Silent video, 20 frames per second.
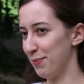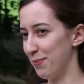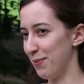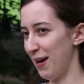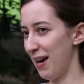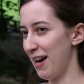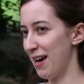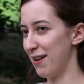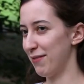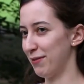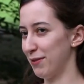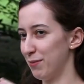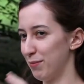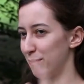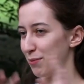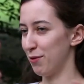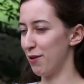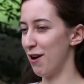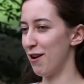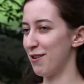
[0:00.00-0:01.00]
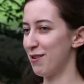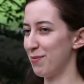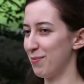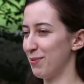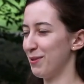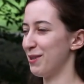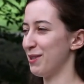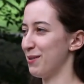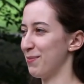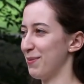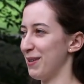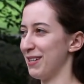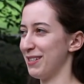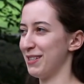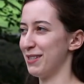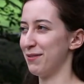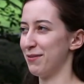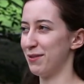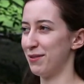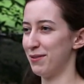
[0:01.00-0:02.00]
have a broader
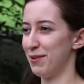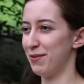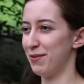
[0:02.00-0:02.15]
perspective of